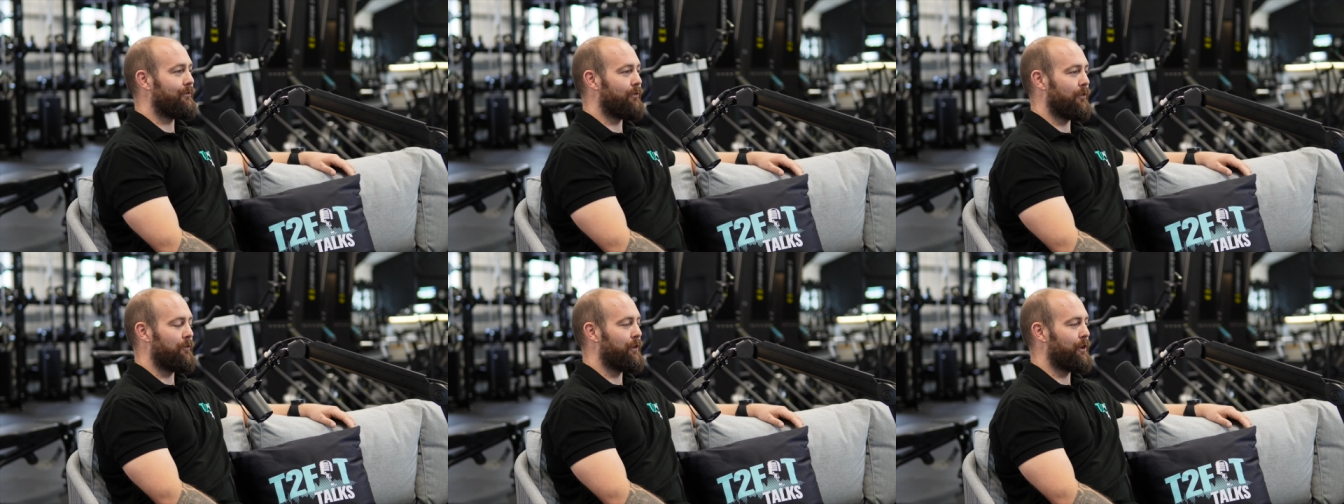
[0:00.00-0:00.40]

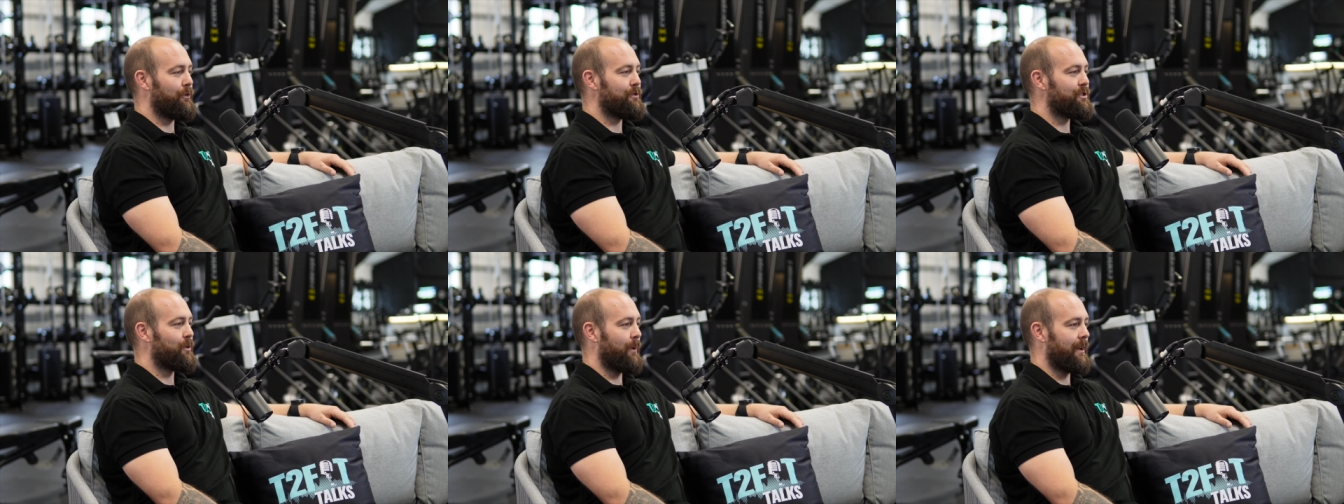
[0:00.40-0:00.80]

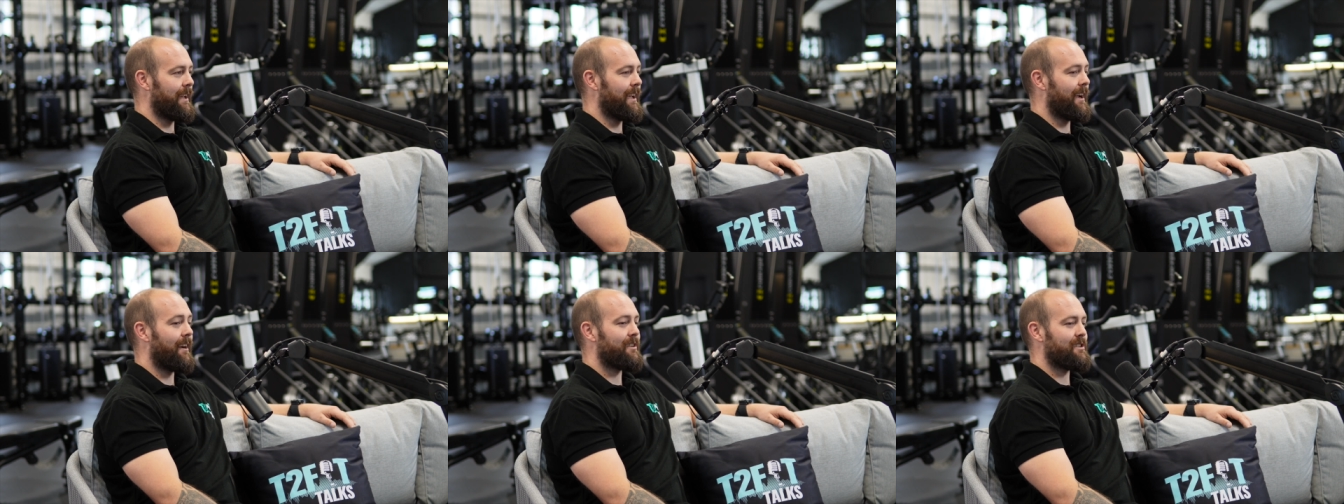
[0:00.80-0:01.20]
refused to eat
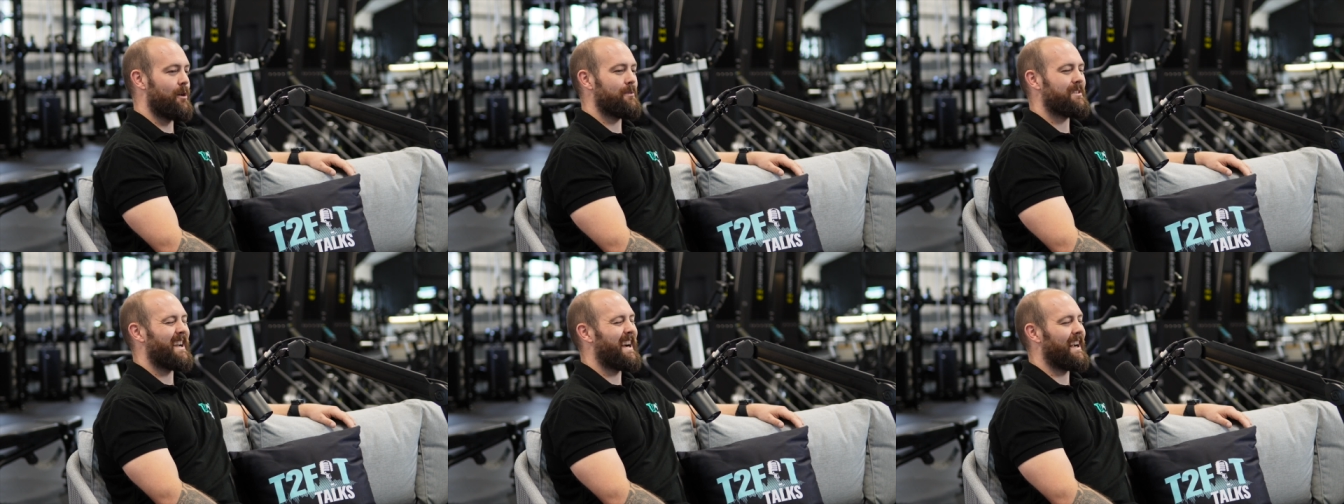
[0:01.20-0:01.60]
it because I
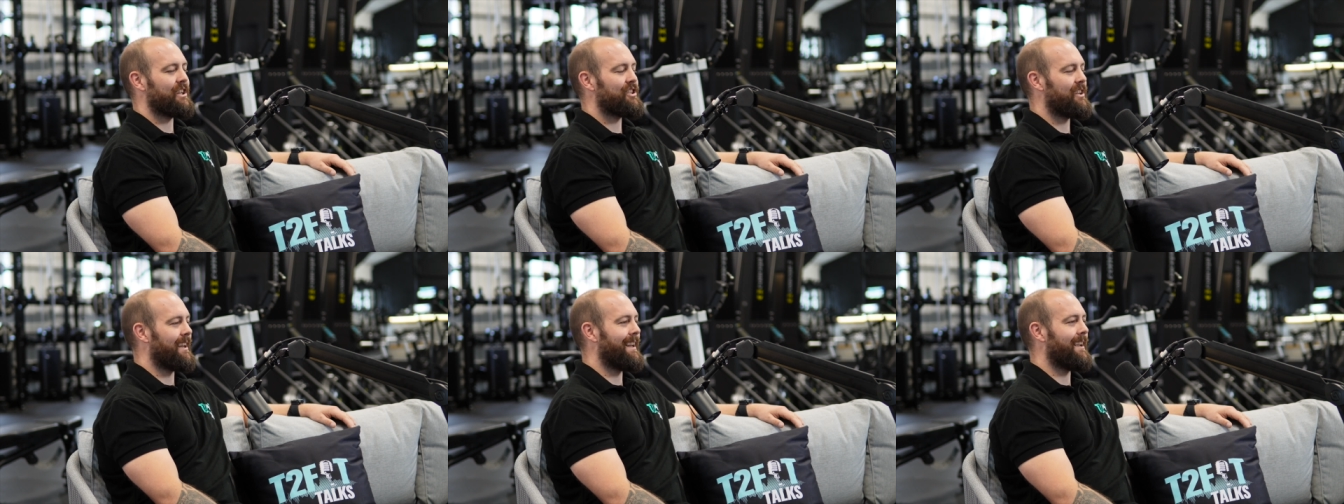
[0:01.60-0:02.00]
was
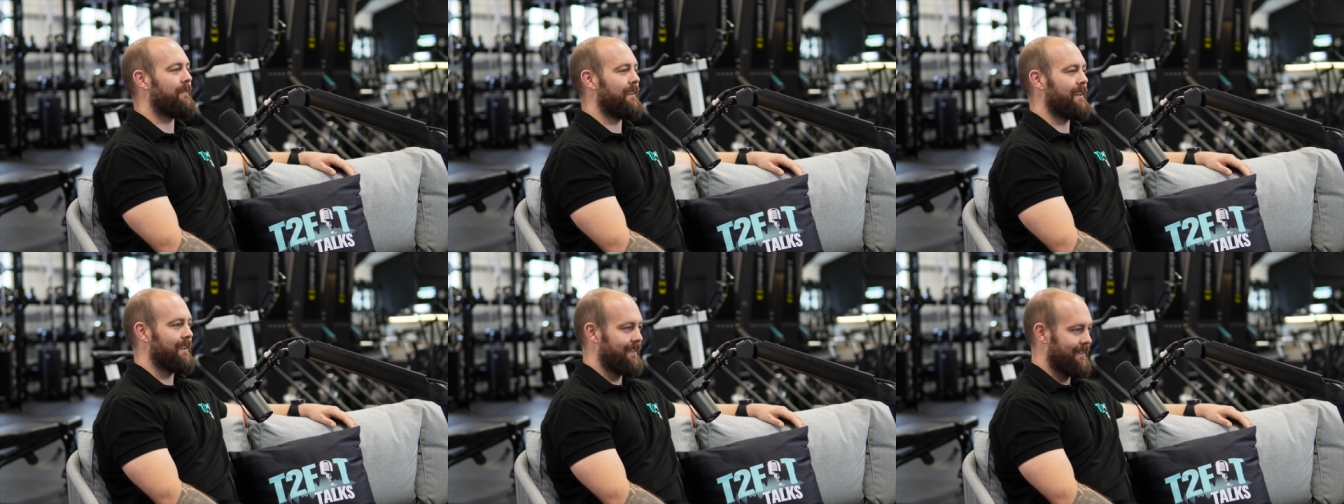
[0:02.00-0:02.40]
actually
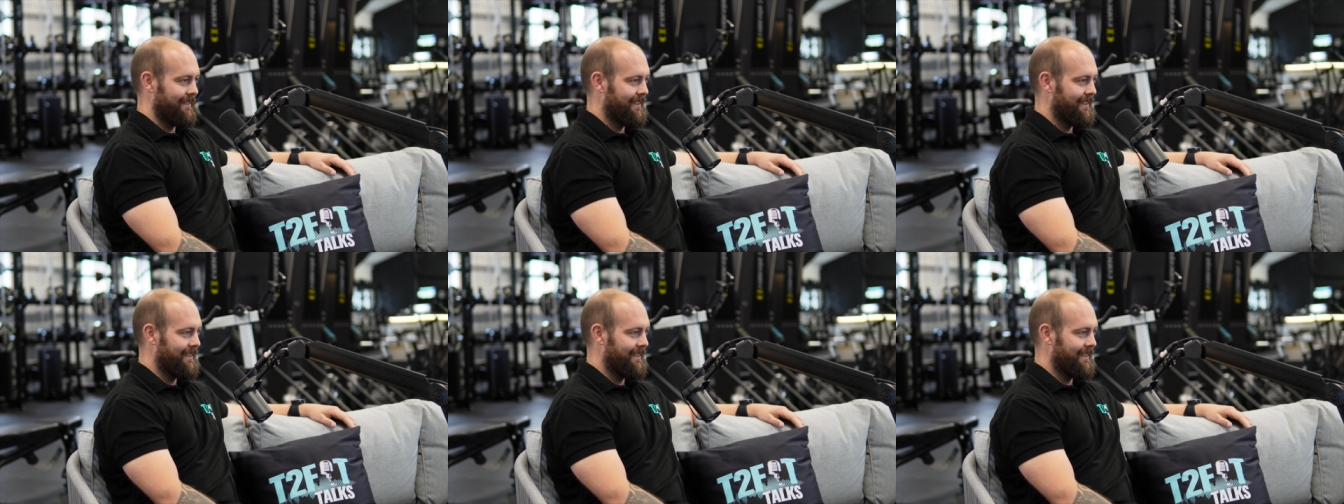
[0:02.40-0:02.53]
livid.